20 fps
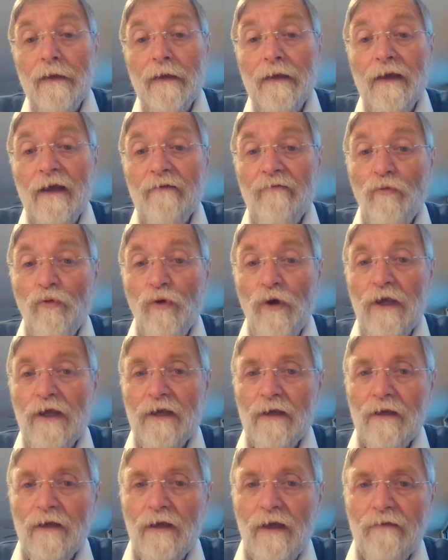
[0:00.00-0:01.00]
have a
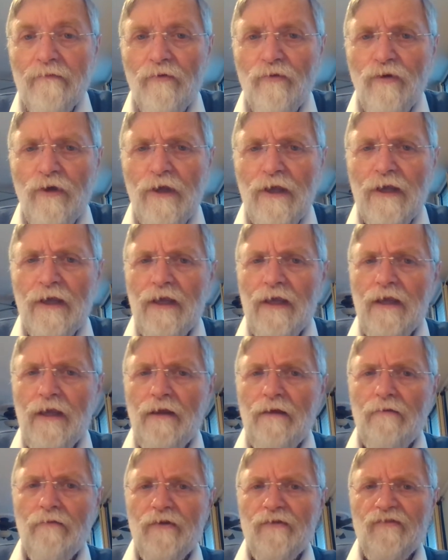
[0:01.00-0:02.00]
week
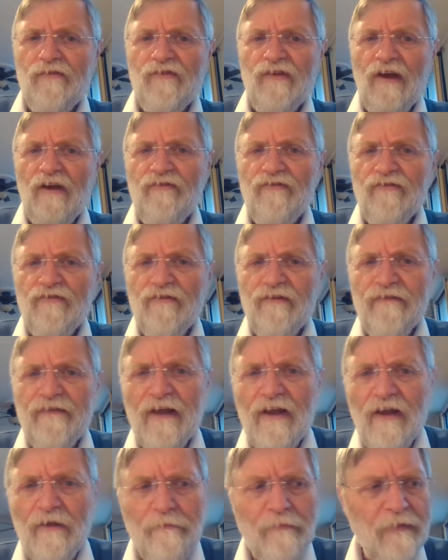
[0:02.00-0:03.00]
here at Social
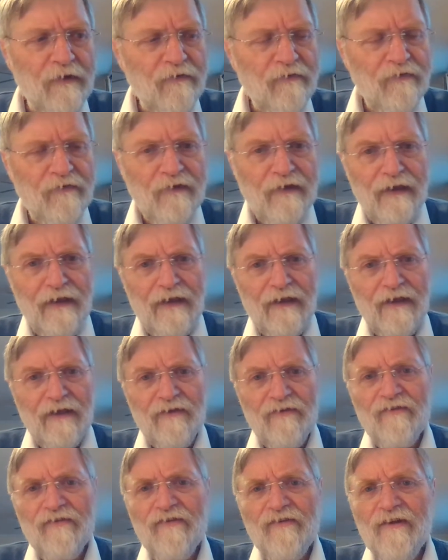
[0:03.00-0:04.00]
Development.
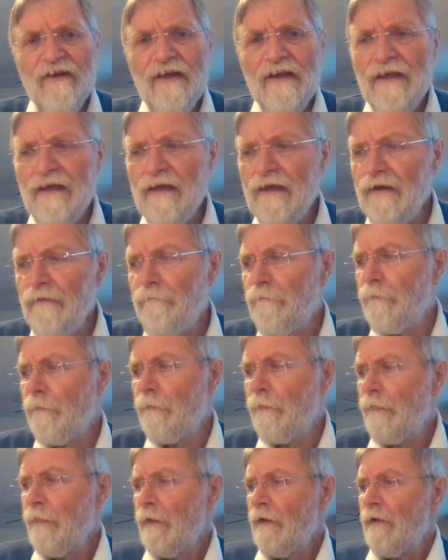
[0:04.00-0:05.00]
See
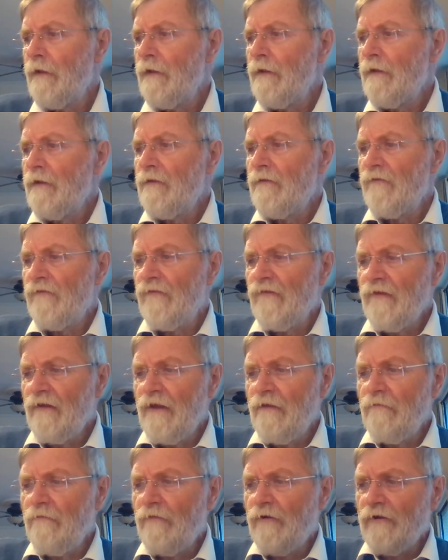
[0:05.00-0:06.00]

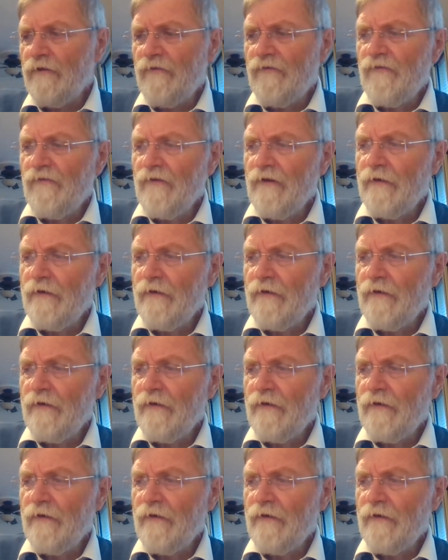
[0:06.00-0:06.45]
what